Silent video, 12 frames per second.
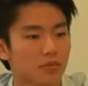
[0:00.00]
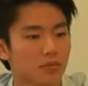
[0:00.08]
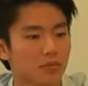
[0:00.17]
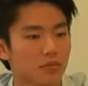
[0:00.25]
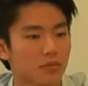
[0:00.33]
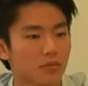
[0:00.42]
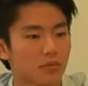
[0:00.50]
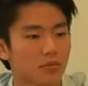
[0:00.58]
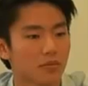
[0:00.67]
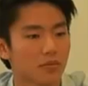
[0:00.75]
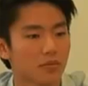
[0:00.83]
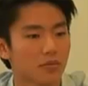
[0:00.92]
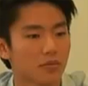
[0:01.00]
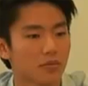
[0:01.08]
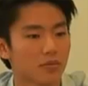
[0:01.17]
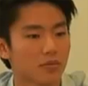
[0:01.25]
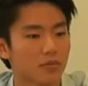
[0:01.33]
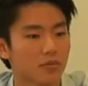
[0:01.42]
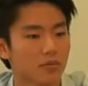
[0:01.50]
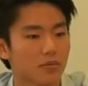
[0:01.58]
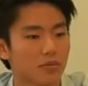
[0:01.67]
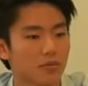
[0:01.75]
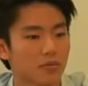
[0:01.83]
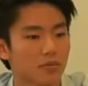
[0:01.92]

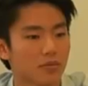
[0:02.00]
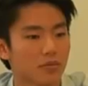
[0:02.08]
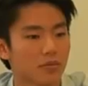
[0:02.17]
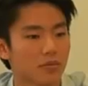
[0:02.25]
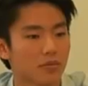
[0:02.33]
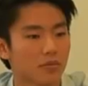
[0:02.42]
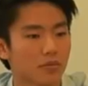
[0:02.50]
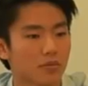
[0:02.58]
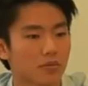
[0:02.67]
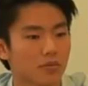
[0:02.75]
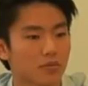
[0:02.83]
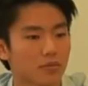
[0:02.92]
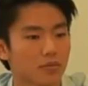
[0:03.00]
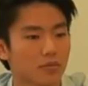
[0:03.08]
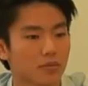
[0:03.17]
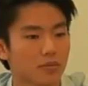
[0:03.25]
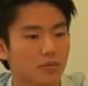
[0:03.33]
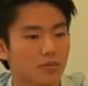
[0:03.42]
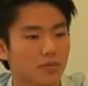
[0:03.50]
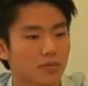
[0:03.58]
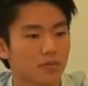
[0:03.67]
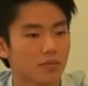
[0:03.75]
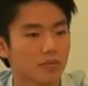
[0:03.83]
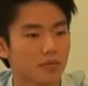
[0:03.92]

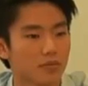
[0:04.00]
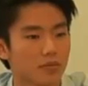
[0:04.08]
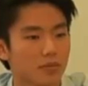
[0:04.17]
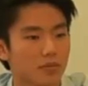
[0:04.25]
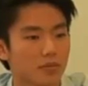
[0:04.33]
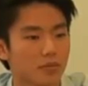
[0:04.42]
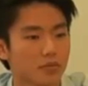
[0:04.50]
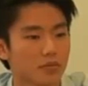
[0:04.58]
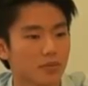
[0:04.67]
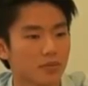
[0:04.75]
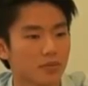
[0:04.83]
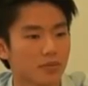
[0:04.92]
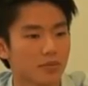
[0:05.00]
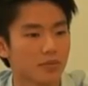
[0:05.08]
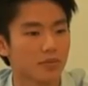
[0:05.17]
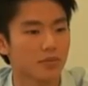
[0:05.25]
The person shown says nothing.